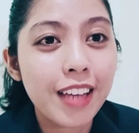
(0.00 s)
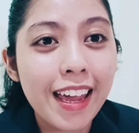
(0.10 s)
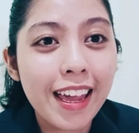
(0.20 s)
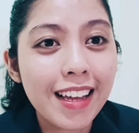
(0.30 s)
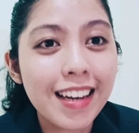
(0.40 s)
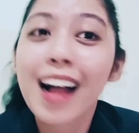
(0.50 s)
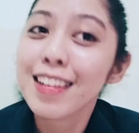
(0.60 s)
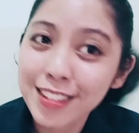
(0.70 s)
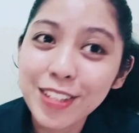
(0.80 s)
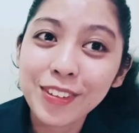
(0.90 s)
And
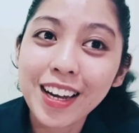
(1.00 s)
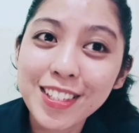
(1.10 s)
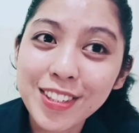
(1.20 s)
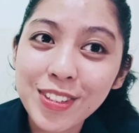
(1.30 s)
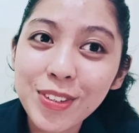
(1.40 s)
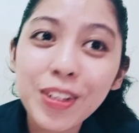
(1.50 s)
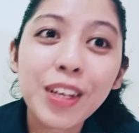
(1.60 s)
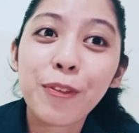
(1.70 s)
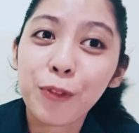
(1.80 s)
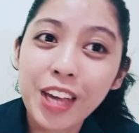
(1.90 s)
I'll see you guys soon
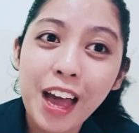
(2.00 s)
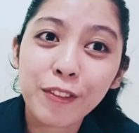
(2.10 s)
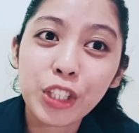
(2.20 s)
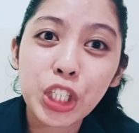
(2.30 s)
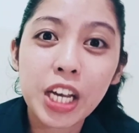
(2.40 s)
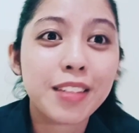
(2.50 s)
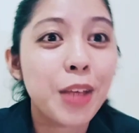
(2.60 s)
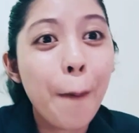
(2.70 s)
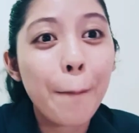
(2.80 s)
if we have a chance.